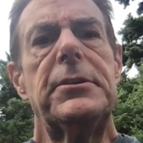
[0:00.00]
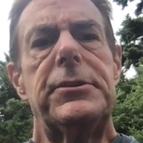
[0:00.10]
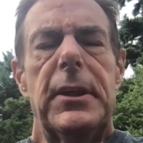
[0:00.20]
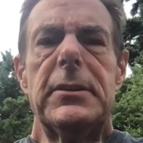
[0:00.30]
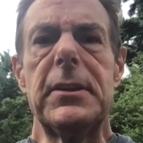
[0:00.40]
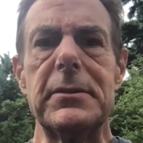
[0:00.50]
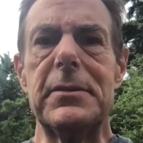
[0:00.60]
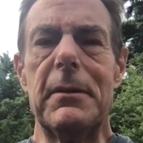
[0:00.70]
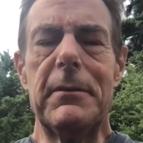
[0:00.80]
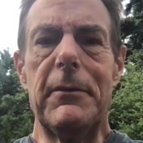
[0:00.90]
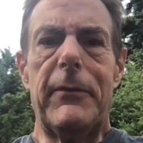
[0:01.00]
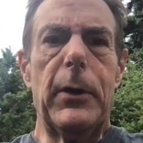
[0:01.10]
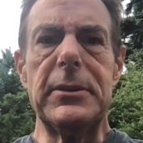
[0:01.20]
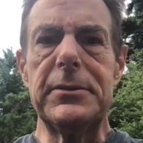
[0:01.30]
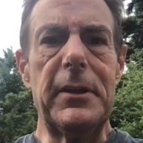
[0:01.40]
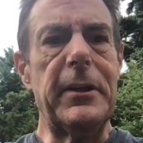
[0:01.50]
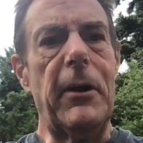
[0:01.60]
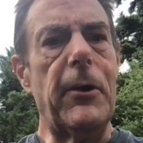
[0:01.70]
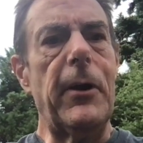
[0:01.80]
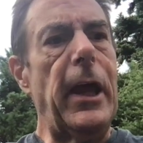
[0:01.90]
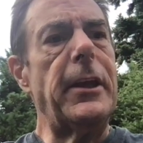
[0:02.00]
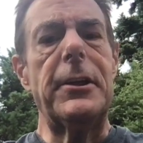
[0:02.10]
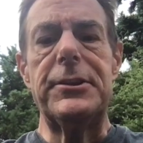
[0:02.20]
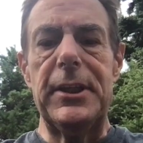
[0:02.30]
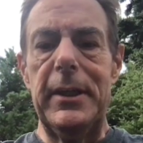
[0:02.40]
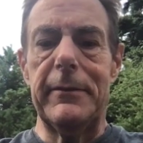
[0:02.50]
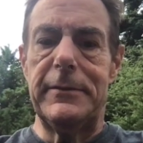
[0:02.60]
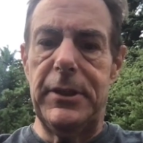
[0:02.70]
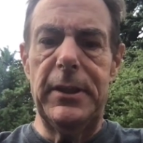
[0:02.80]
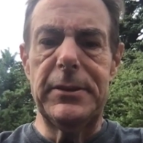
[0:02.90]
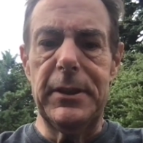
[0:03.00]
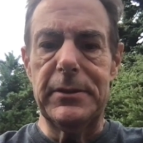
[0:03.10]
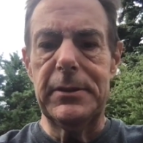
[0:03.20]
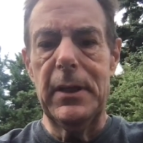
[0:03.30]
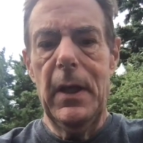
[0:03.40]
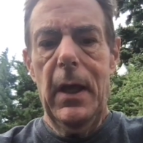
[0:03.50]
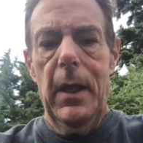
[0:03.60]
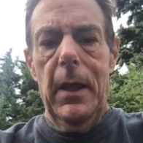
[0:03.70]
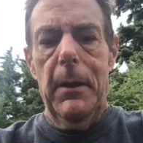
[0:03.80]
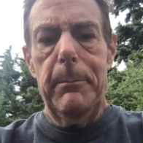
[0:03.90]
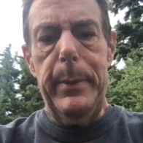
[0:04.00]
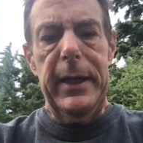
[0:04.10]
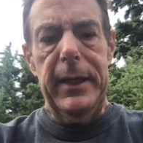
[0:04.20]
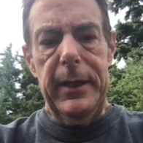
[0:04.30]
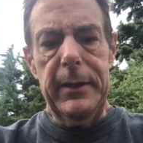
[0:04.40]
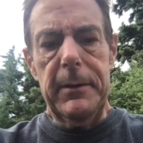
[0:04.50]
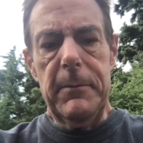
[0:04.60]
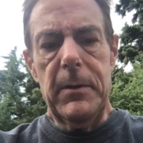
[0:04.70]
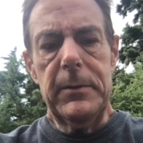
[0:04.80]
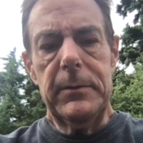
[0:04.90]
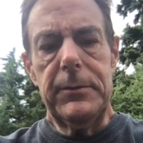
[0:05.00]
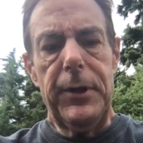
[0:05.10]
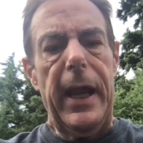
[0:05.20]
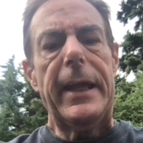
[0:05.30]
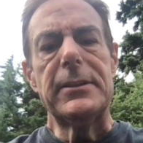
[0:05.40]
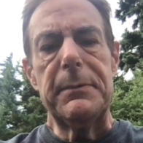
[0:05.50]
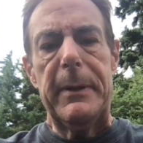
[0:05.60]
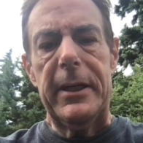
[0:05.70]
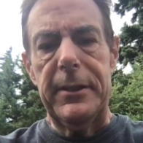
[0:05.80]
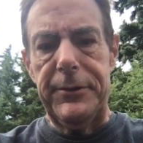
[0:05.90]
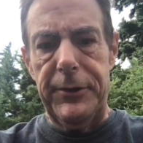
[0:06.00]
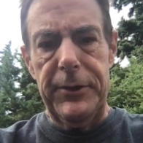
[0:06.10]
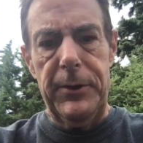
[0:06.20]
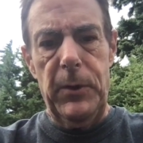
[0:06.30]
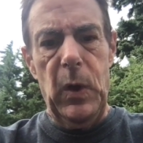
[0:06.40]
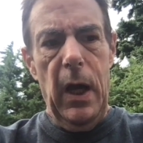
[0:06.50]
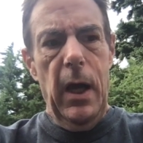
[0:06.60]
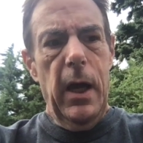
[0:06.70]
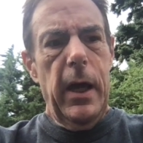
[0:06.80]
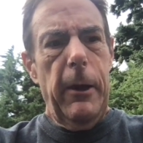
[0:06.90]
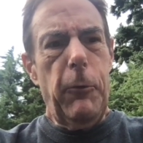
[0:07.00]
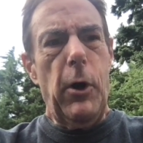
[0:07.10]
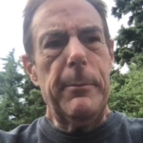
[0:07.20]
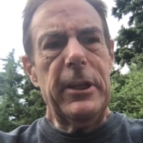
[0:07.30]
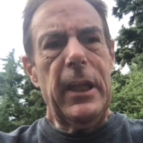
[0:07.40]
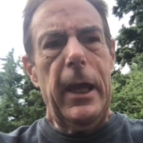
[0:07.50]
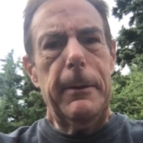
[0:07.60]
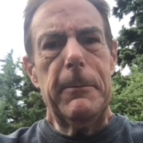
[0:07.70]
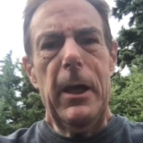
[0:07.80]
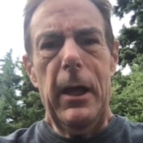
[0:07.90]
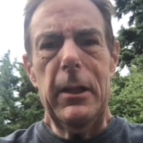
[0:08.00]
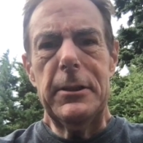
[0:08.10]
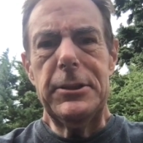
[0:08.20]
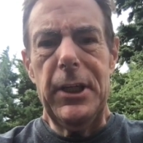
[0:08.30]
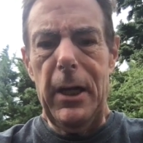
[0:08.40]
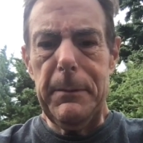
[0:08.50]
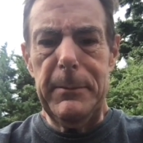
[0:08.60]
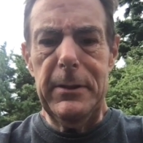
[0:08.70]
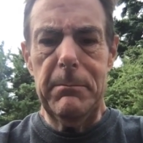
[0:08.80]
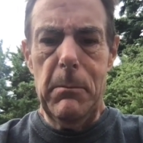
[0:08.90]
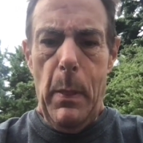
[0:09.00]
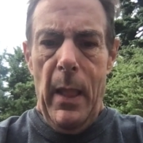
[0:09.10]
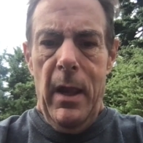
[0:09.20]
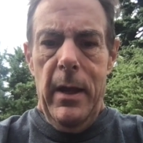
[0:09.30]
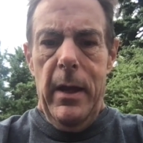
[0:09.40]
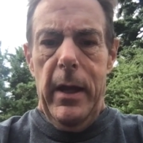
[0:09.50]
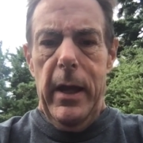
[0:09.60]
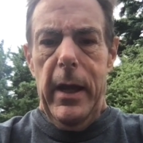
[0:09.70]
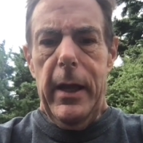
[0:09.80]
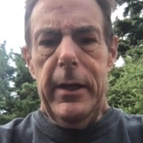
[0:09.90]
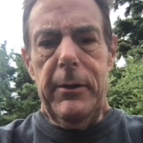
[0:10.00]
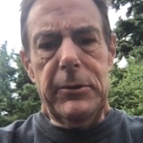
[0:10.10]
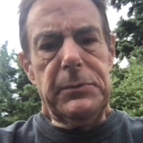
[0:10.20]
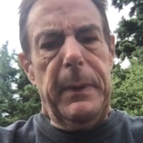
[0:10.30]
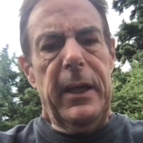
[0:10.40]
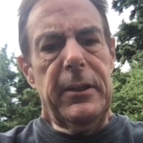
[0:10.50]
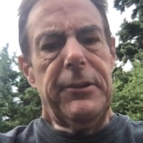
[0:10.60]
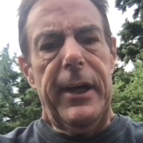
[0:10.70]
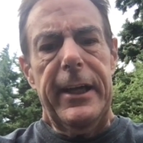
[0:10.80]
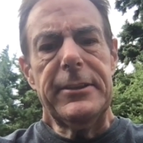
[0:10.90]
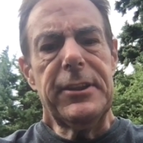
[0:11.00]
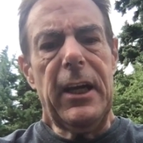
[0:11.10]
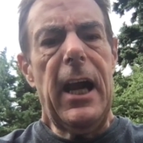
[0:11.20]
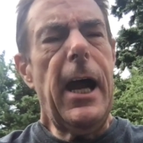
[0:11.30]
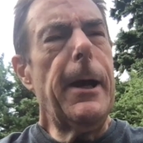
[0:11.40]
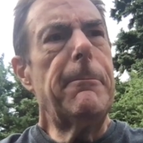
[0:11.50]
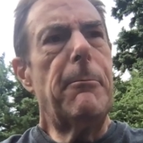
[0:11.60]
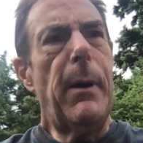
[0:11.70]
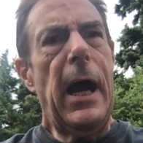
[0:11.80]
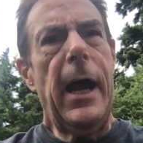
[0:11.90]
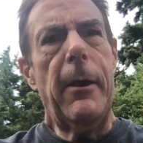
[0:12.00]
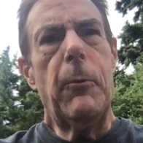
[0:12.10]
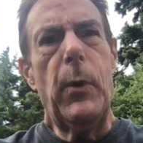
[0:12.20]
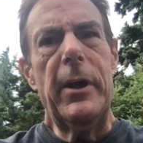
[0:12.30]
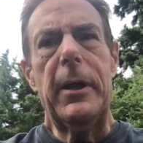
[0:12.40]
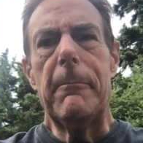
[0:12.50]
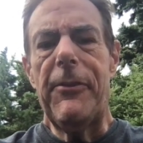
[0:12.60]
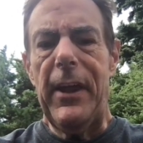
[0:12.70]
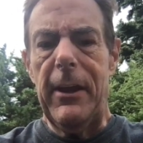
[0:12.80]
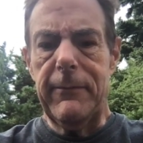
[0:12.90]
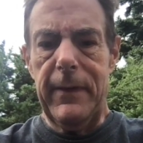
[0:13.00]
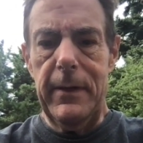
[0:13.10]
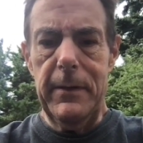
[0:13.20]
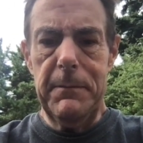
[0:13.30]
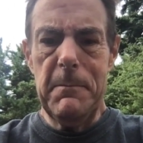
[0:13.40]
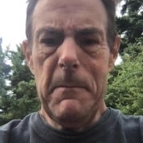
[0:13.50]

Jesus, the voice or energy of Jesus being transmitted through a woman named Helen Schuckman, and it was being transcribed by William Thetford.